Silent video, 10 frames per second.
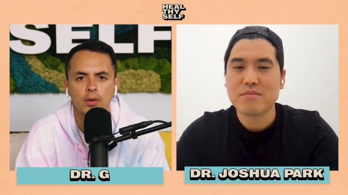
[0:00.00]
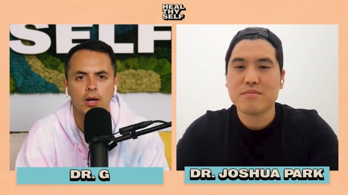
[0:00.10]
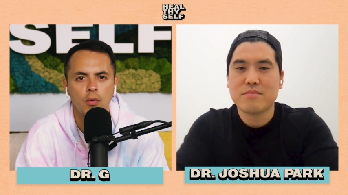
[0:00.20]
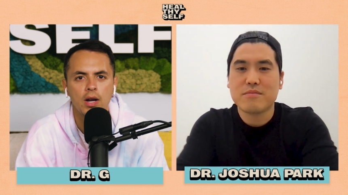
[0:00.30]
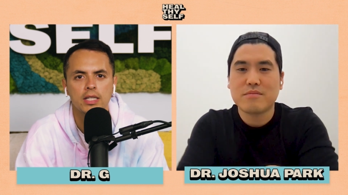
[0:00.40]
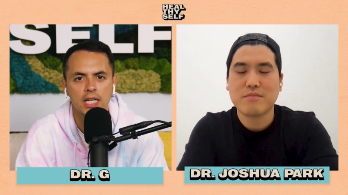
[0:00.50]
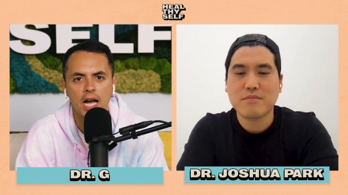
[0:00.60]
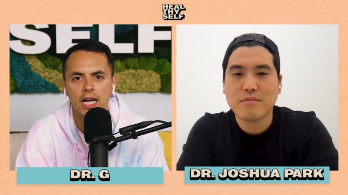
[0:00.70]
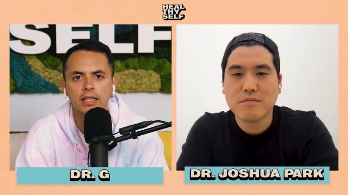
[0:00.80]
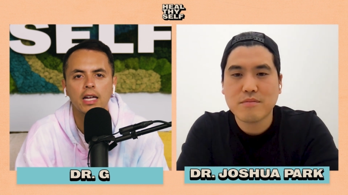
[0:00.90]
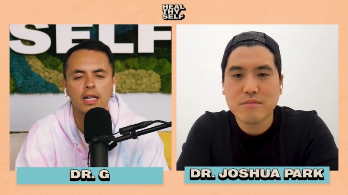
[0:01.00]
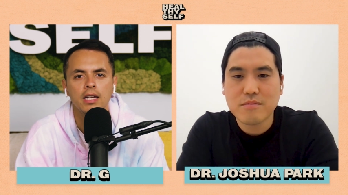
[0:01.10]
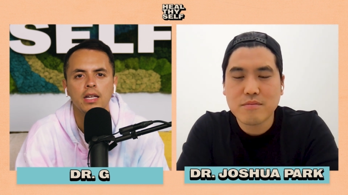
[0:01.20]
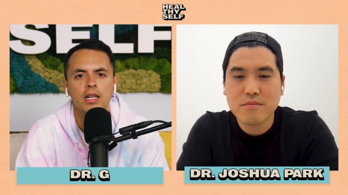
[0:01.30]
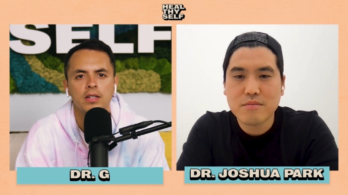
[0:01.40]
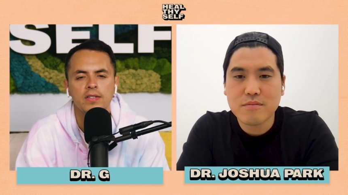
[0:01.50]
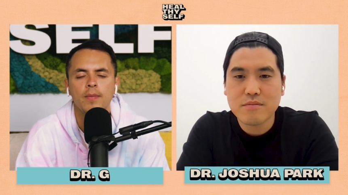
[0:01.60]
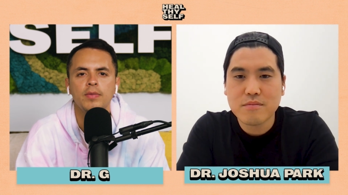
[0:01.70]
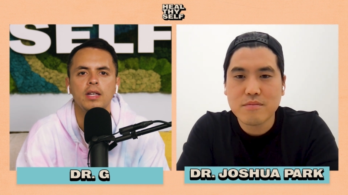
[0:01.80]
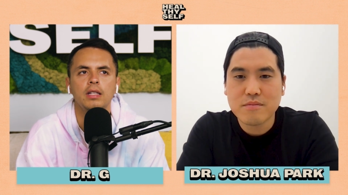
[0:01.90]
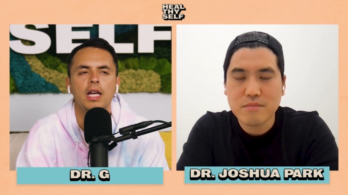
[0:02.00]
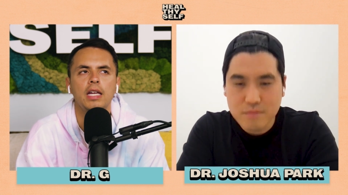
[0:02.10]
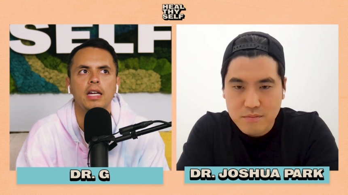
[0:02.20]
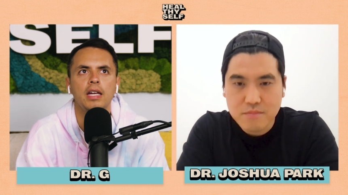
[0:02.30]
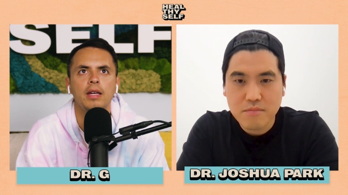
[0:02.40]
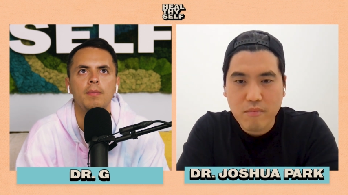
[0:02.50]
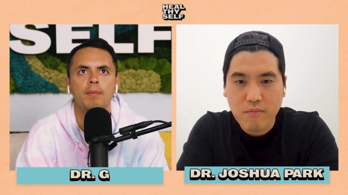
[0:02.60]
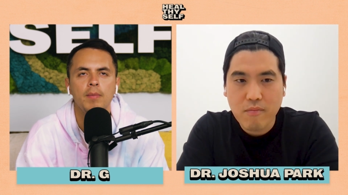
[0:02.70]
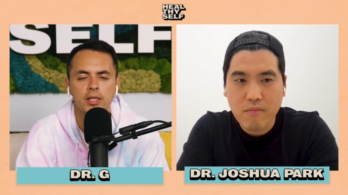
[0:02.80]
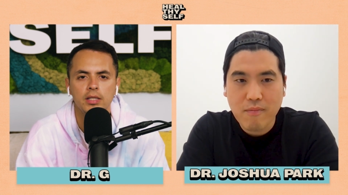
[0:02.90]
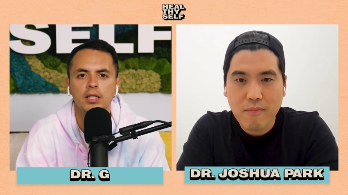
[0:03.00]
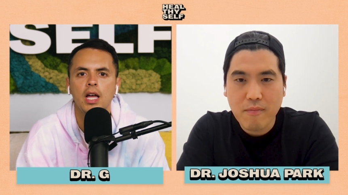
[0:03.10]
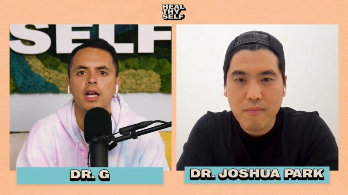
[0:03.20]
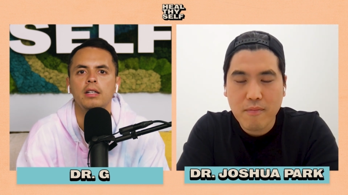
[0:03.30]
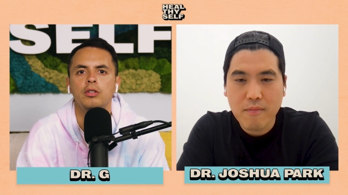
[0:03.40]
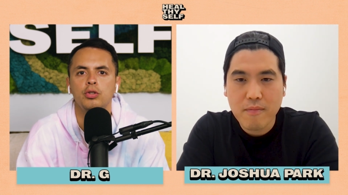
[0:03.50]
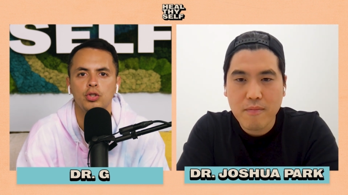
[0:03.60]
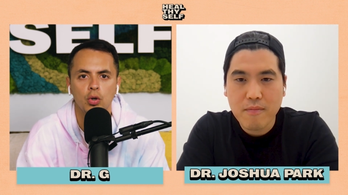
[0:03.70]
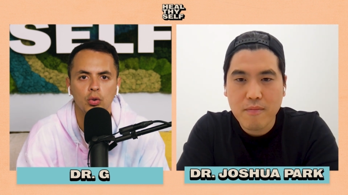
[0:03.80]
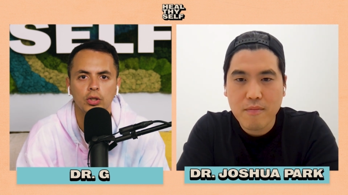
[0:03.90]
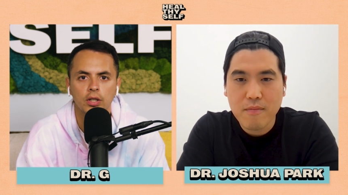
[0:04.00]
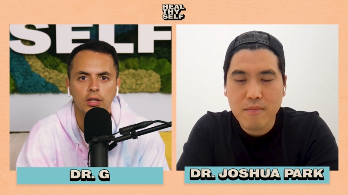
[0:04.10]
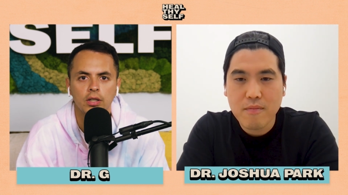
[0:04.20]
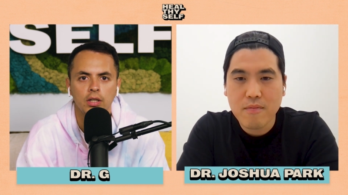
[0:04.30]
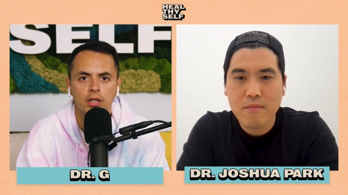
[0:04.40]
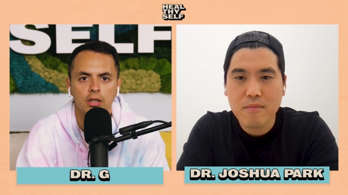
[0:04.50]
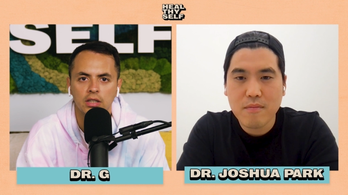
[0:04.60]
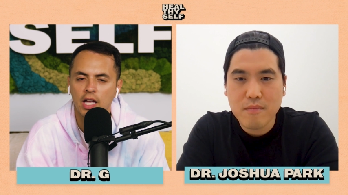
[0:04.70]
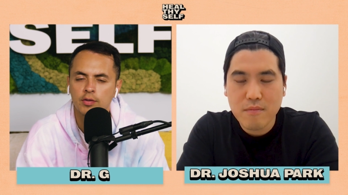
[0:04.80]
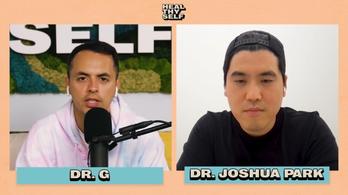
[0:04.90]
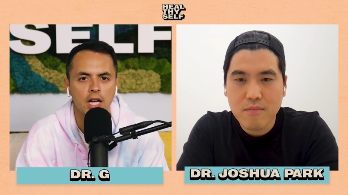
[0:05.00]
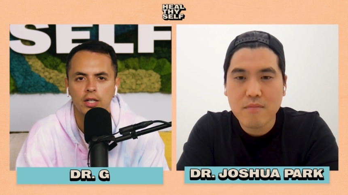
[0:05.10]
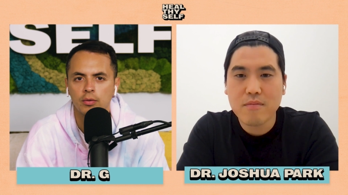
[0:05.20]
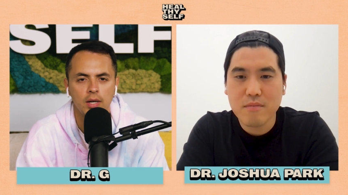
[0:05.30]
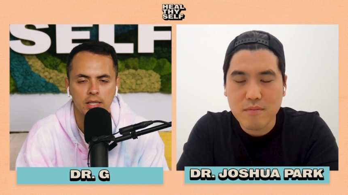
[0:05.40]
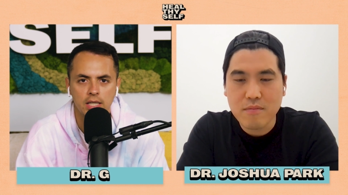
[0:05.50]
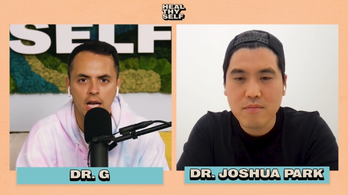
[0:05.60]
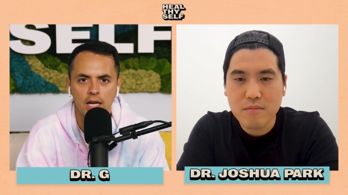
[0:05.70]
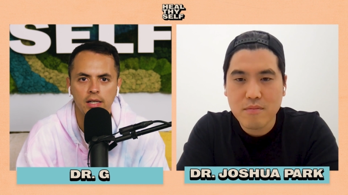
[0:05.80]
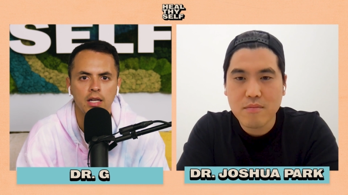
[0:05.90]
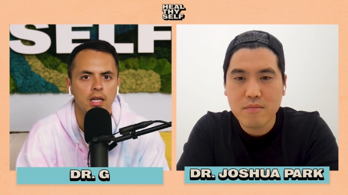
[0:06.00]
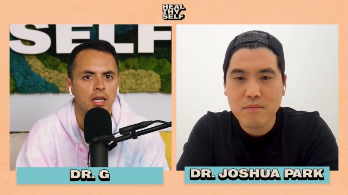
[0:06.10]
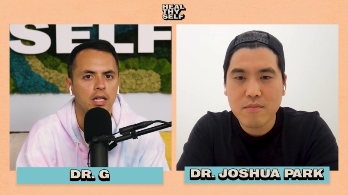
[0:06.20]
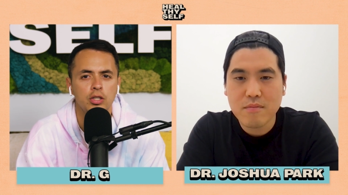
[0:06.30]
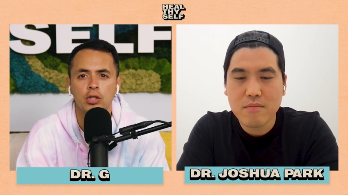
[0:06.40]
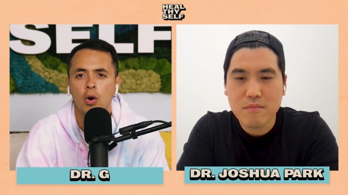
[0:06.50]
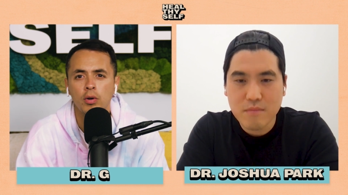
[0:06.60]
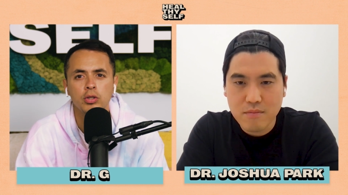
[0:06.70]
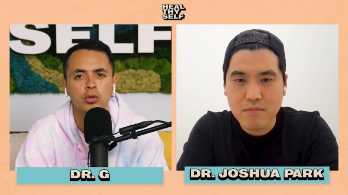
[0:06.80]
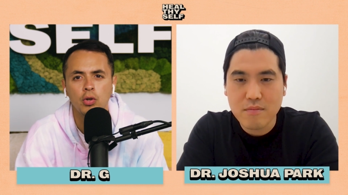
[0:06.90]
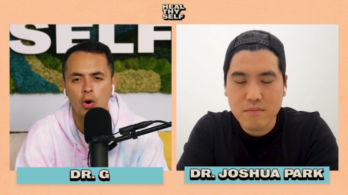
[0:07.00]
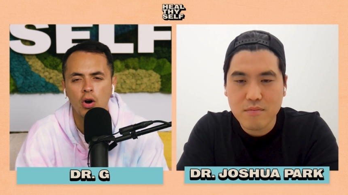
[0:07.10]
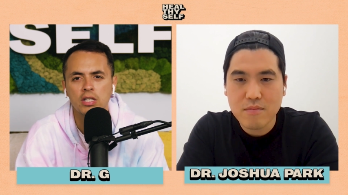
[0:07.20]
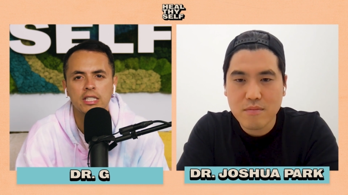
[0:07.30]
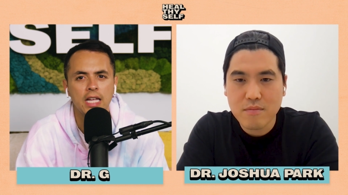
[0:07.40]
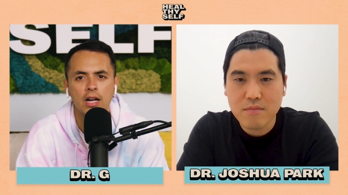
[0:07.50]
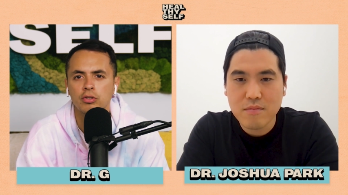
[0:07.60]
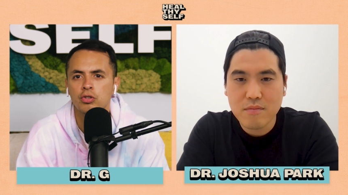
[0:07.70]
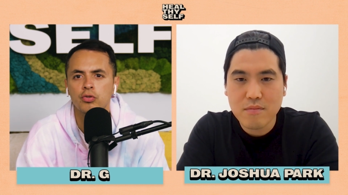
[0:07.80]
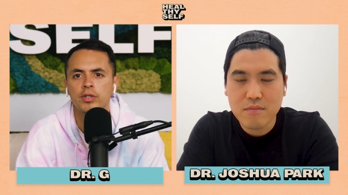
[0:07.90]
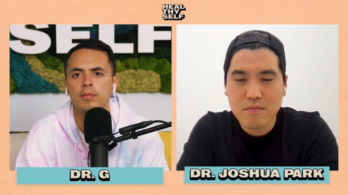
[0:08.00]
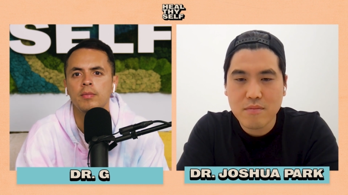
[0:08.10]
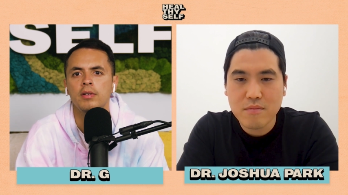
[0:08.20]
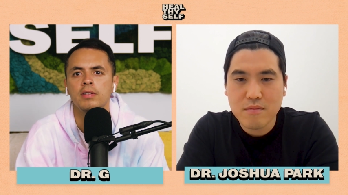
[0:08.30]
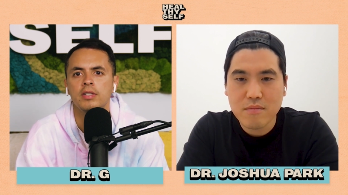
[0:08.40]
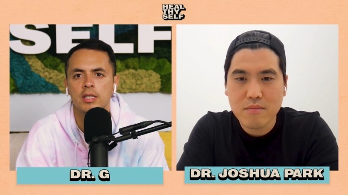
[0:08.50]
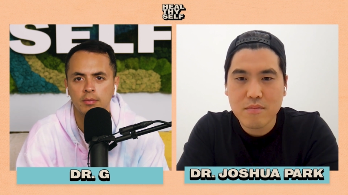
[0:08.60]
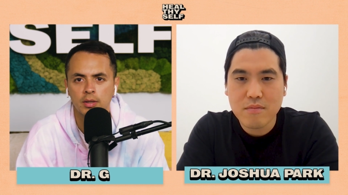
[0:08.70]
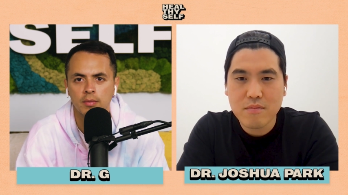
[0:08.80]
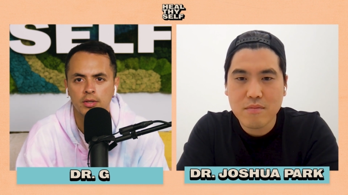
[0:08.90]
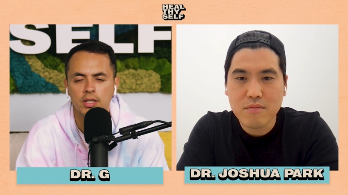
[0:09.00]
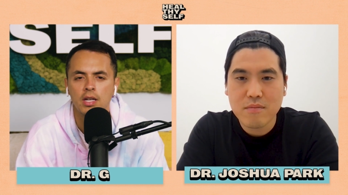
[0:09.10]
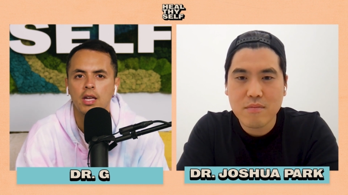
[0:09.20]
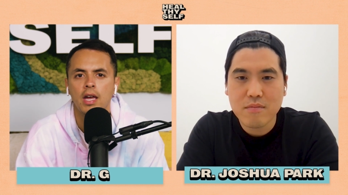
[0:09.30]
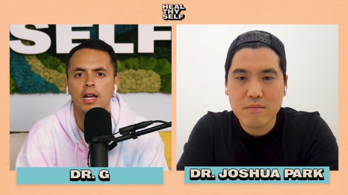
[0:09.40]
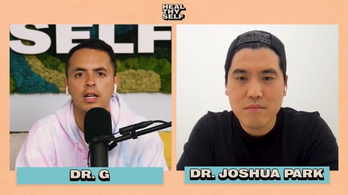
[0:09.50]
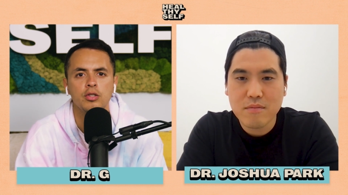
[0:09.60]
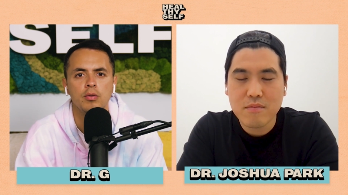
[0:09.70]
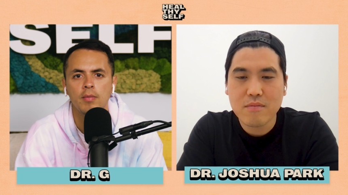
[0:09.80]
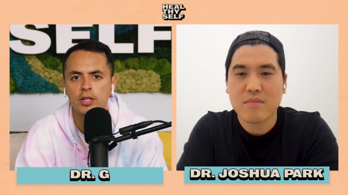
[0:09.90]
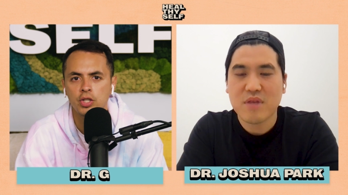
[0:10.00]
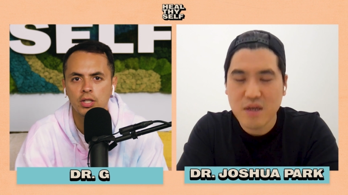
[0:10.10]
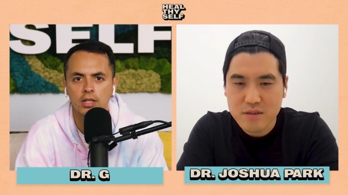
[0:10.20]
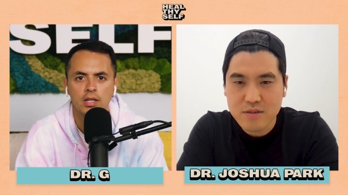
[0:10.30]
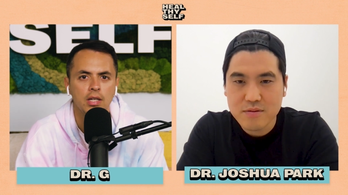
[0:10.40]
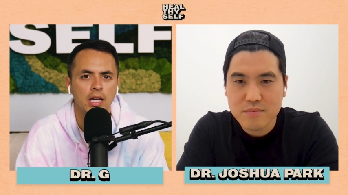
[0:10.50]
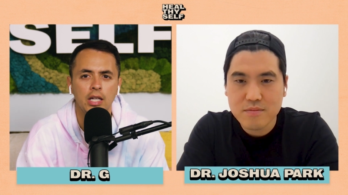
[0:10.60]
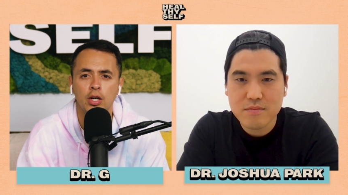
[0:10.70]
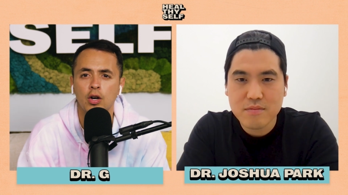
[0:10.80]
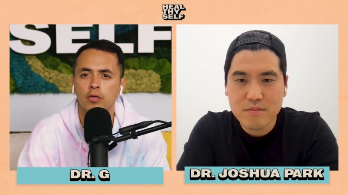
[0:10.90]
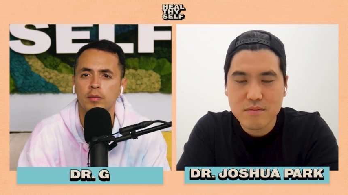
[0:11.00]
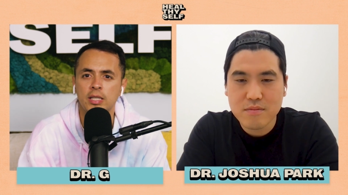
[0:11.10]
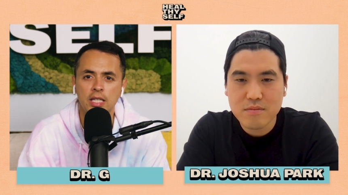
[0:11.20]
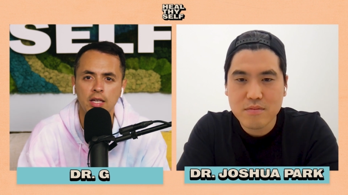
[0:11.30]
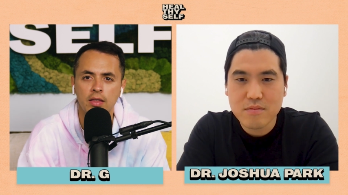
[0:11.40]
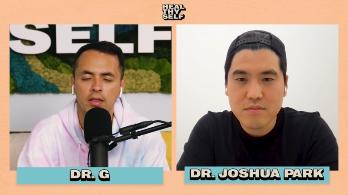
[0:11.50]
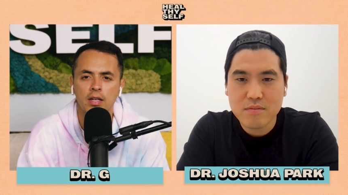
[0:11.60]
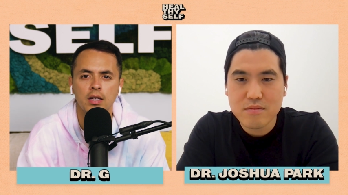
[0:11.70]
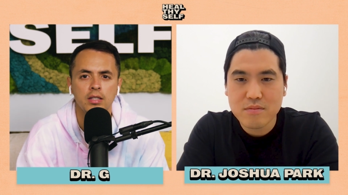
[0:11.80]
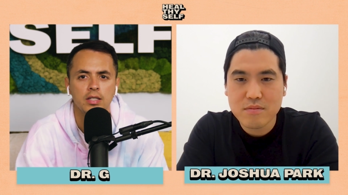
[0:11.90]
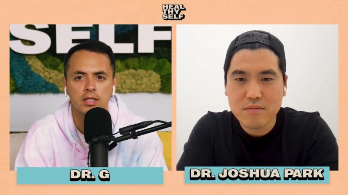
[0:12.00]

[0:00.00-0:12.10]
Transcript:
Speaker 1: what I wanted to highlight. Something like a misaligned shoulder, left side or mm. right mm-hmm. side, is going mm. to hmm. cause downstream symptoms. And as you mentioned, yes. it can go from teeth to